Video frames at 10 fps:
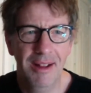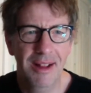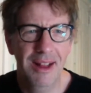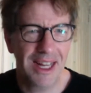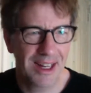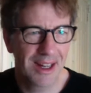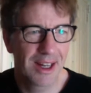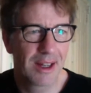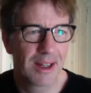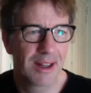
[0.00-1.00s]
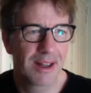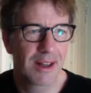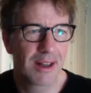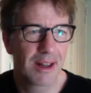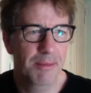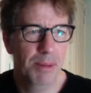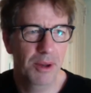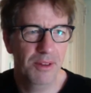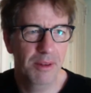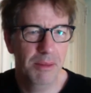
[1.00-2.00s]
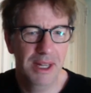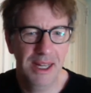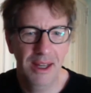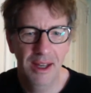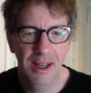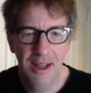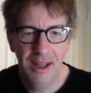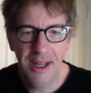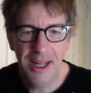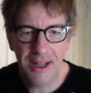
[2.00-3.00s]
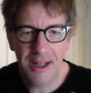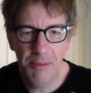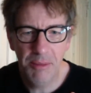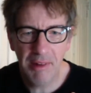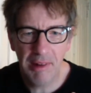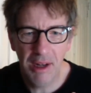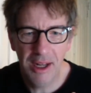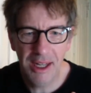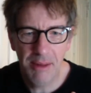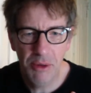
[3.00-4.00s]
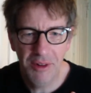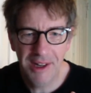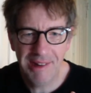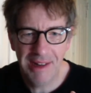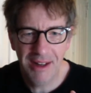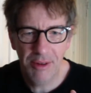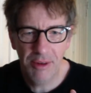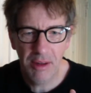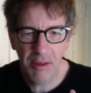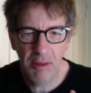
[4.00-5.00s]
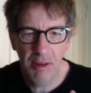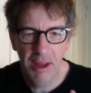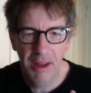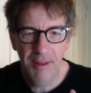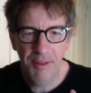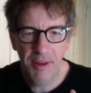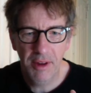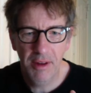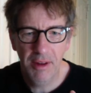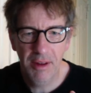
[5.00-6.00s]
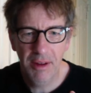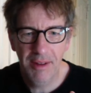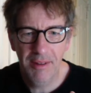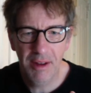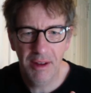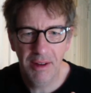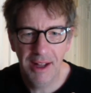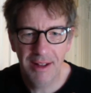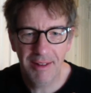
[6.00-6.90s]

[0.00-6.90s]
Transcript: think that possibly it comes slightly more easily to us to do that.